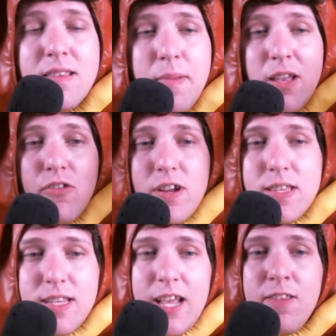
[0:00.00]
to make sure it
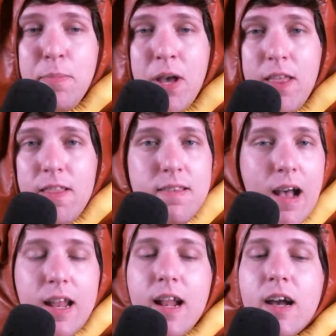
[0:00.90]
stays put in this
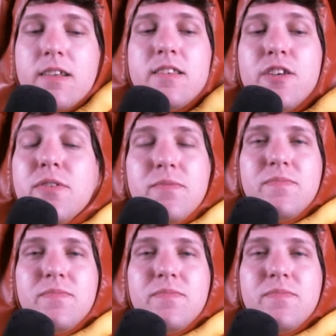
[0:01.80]
hot dog suit.